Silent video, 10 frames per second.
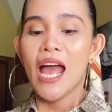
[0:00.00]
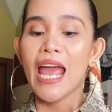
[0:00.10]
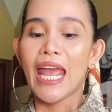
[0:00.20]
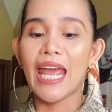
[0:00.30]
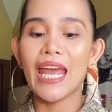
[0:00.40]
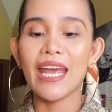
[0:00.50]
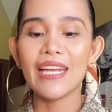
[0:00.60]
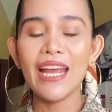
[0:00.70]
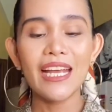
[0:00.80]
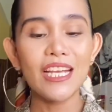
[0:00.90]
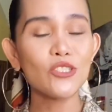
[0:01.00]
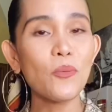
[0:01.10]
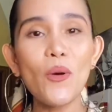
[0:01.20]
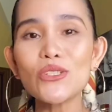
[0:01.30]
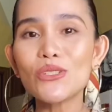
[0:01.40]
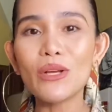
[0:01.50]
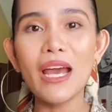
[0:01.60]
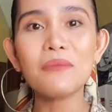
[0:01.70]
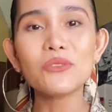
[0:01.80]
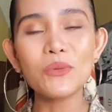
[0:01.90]
And it's supposed to
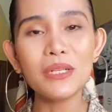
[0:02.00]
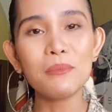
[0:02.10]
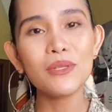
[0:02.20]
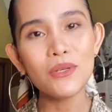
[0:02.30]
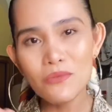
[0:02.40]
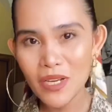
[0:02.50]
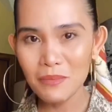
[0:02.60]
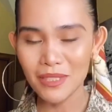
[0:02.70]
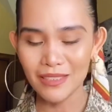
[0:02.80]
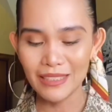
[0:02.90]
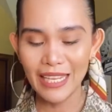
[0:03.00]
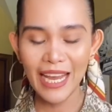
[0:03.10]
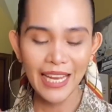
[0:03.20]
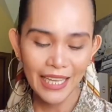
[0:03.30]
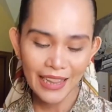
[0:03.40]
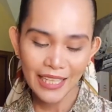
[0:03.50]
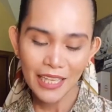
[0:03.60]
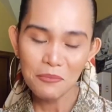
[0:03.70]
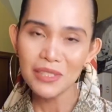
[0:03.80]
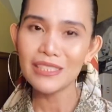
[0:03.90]
comes with a blue ribbon and a
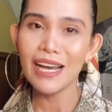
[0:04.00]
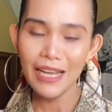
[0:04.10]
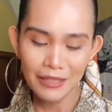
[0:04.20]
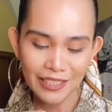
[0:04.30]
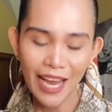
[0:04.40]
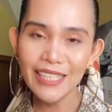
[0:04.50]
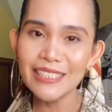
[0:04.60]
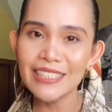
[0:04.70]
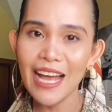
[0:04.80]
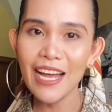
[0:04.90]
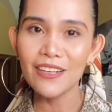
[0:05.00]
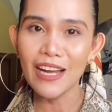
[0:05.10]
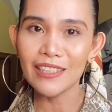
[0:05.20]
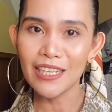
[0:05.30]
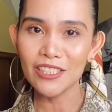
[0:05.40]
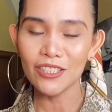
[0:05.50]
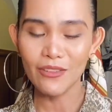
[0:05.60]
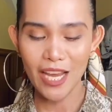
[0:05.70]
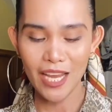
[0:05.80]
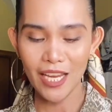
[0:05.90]
little bit tiny tag attached
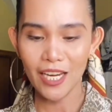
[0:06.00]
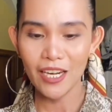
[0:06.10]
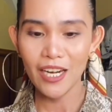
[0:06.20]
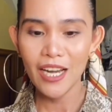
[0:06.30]
right here.